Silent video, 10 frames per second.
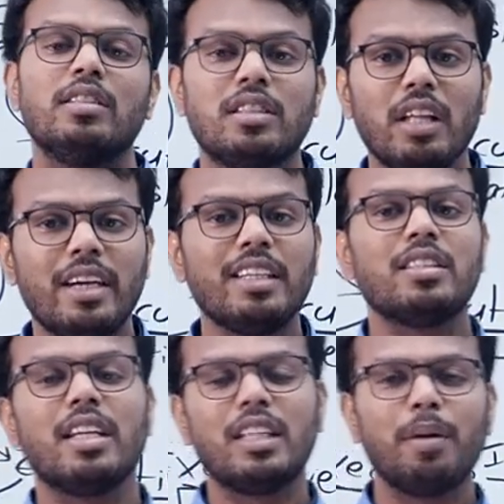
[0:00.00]
That
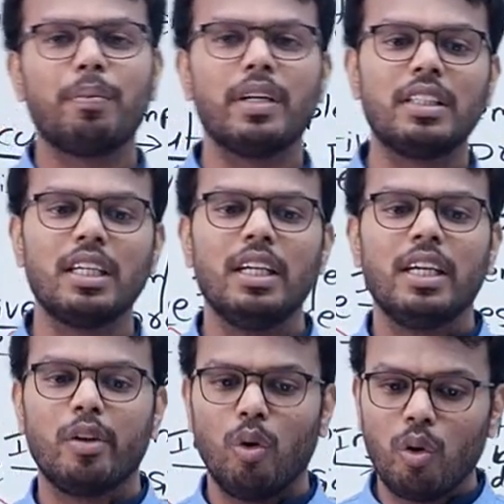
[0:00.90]
is nothing but,
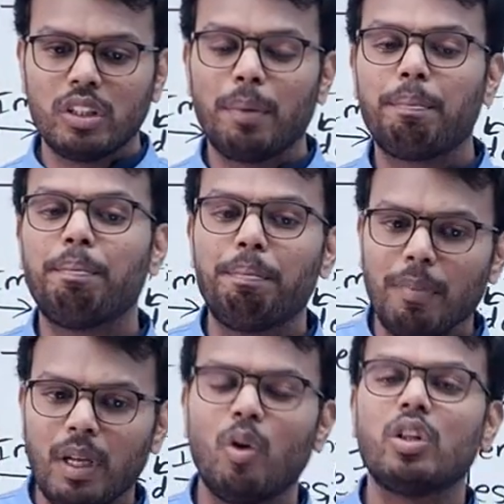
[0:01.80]

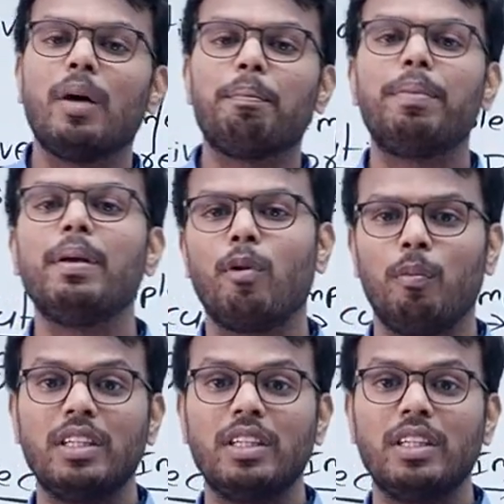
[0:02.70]
the people,